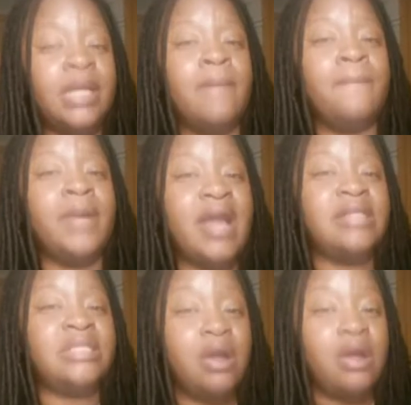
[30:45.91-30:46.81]
But I
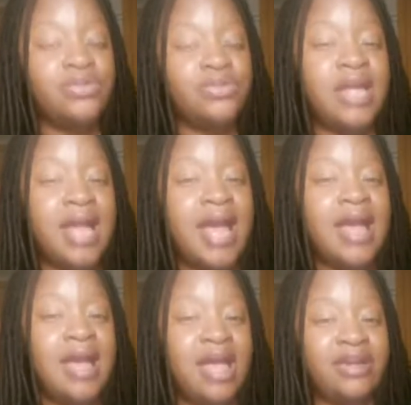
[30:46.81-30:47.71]
told you that
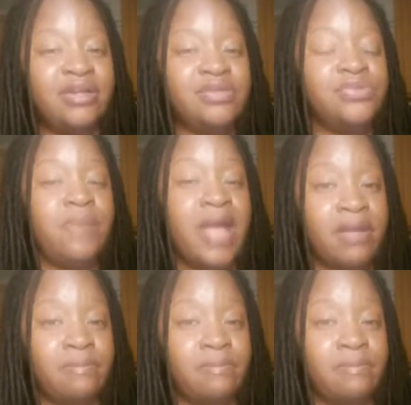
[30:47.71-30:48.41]
I hired you back,